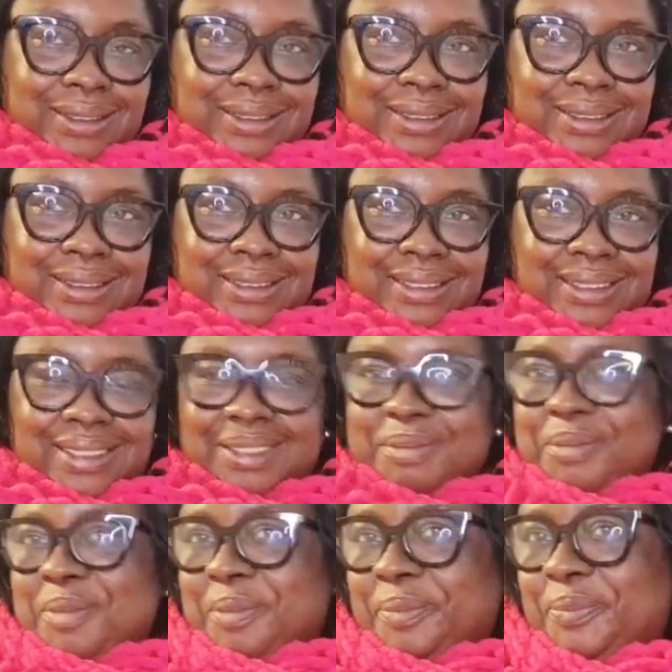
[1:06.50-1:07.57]
looking it in the
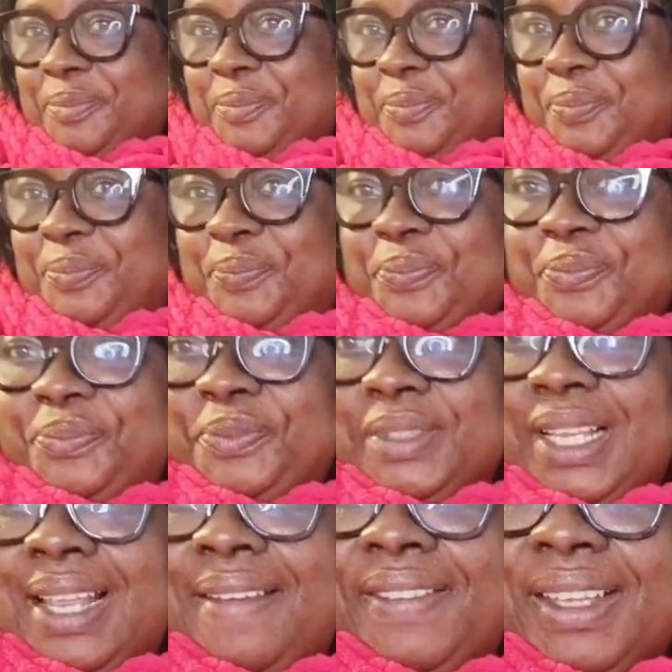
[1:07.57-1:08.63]
pattern that
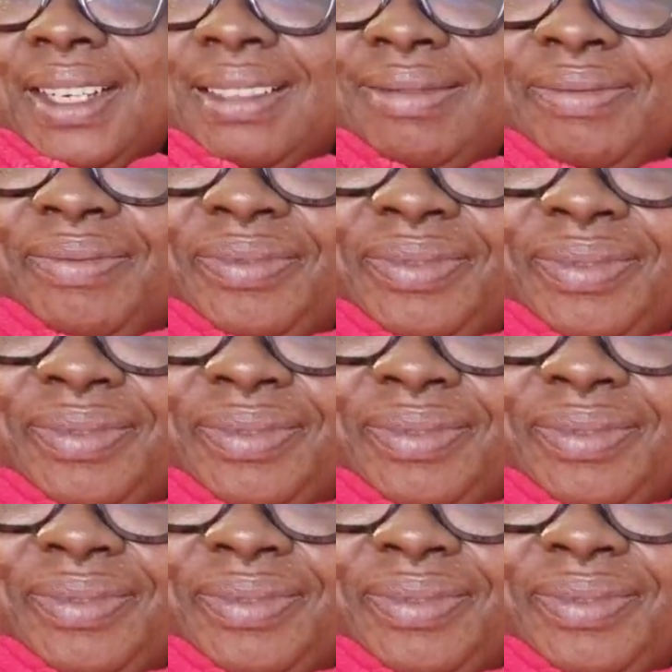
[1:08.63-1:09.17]
builds into